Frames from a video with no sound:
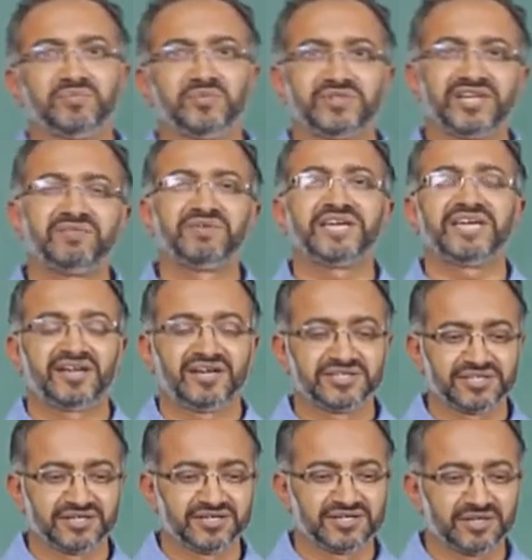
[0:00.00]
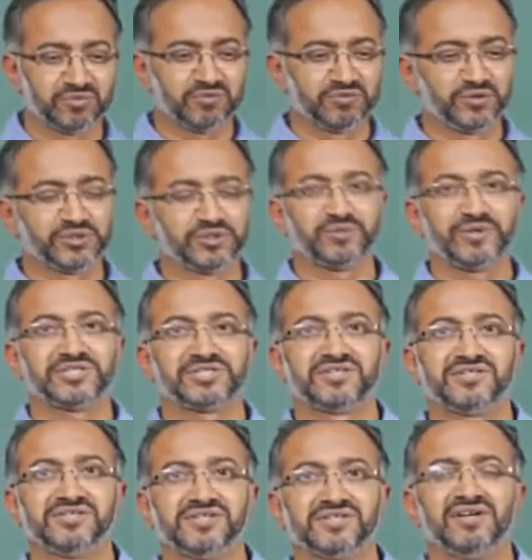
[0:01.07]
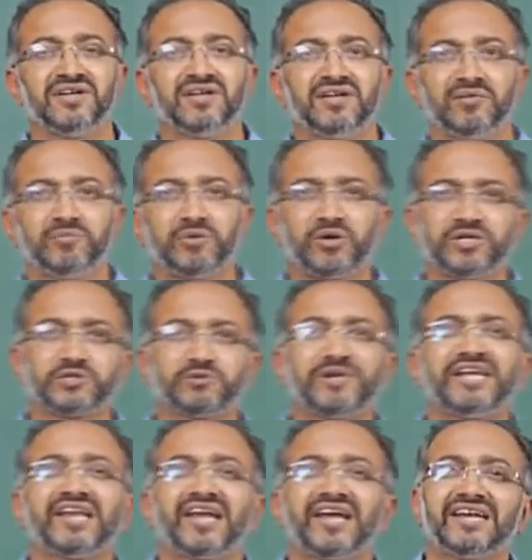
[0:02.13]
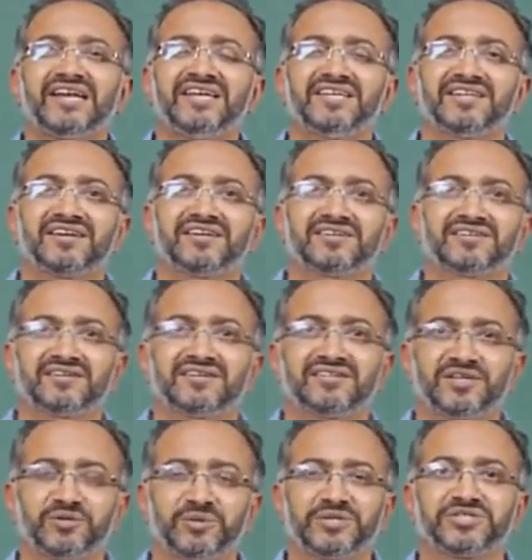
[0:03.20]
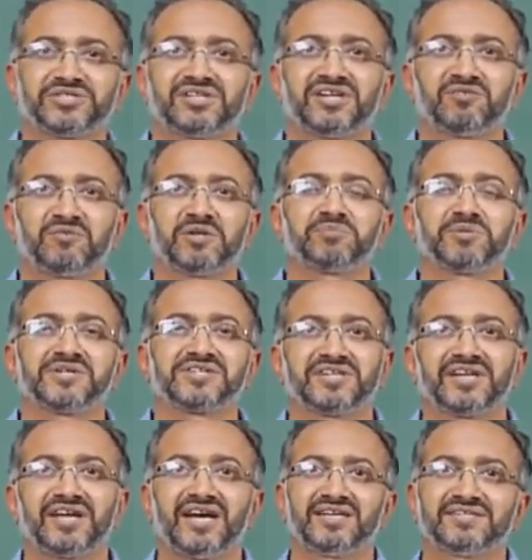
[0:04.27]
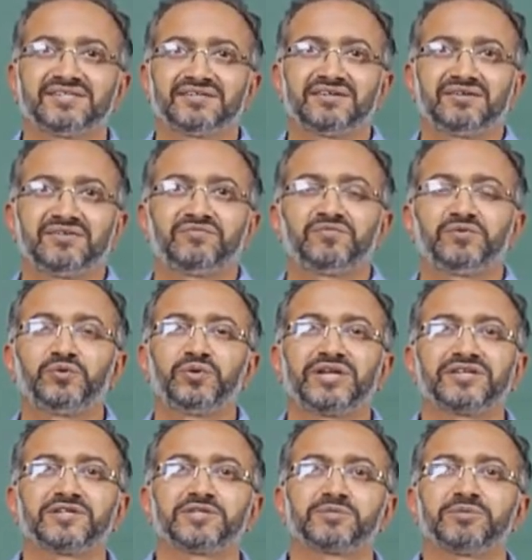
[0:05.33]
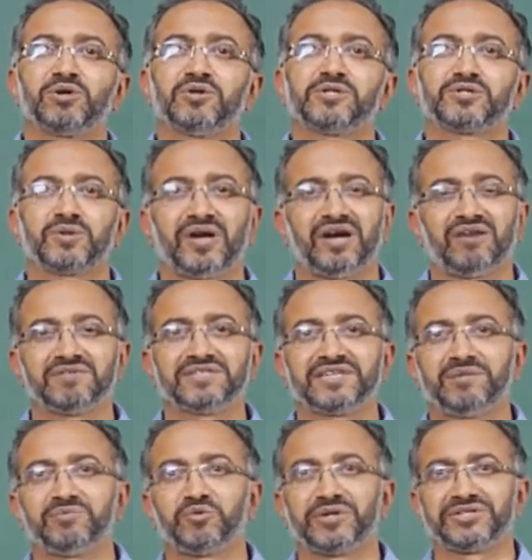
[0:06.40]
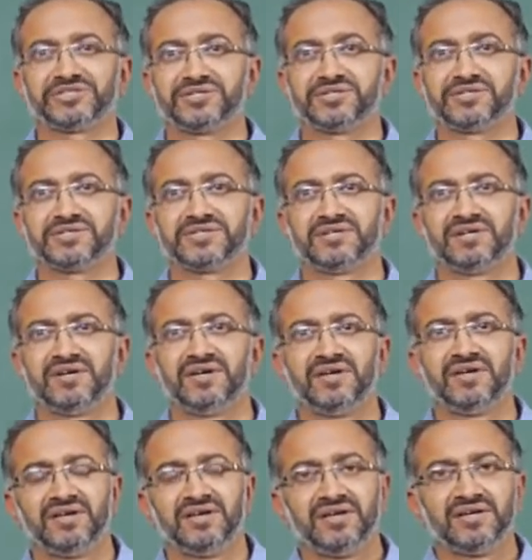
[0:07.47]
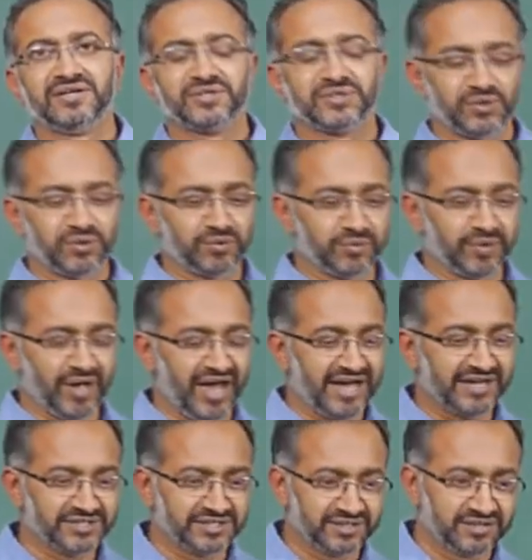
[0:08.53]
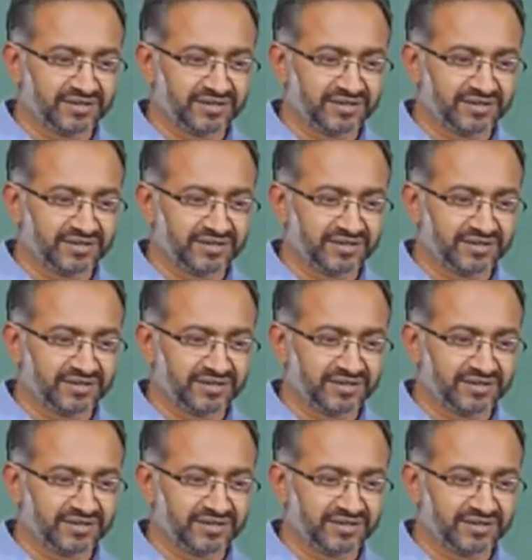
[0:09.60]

then we can answer some of those questions, because it's very likely that the question that one person has, few others may also have the same question. So as